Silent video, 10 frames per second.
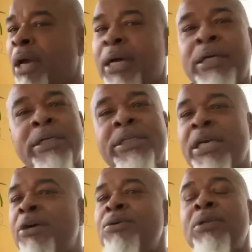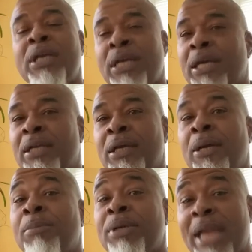Couldn't tell you then,
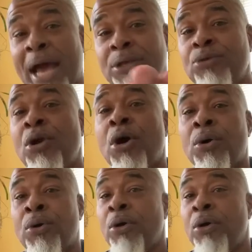but now you know.